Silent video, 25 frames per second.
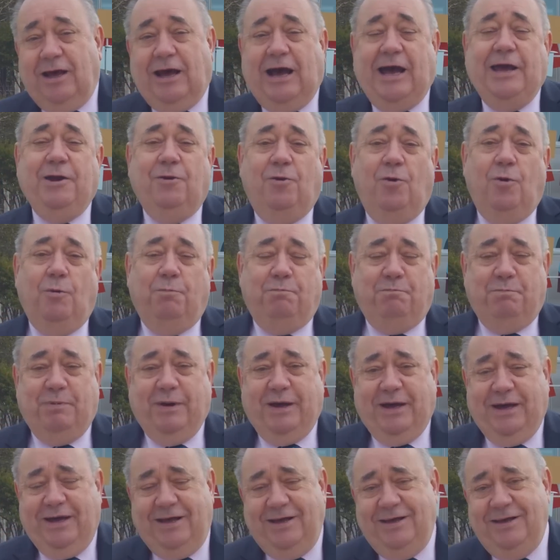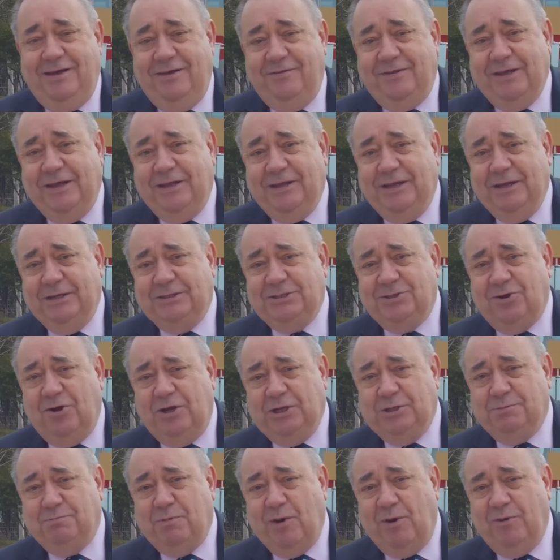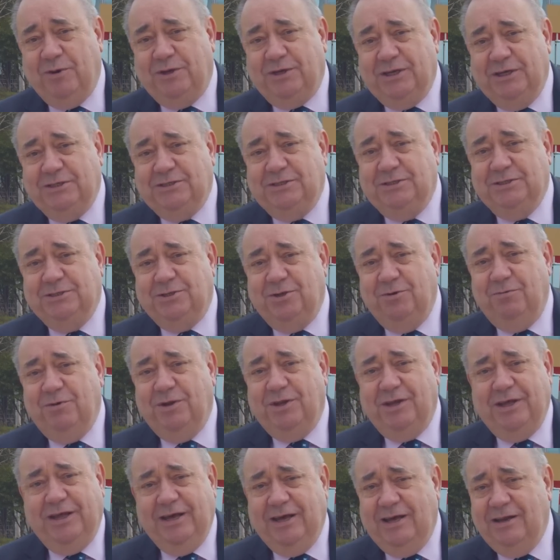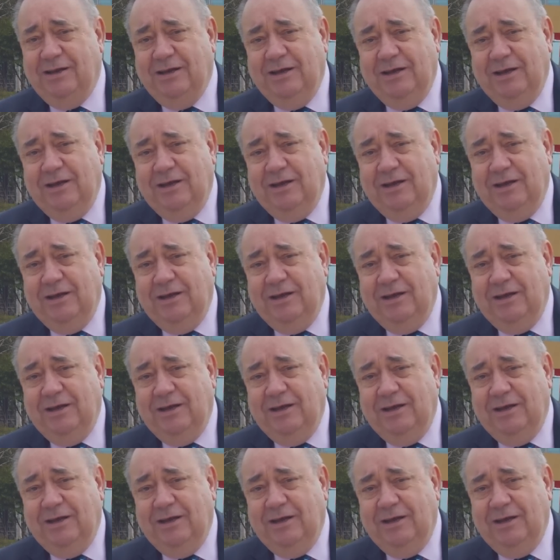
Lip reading: I hope that the Scottish politicians who were there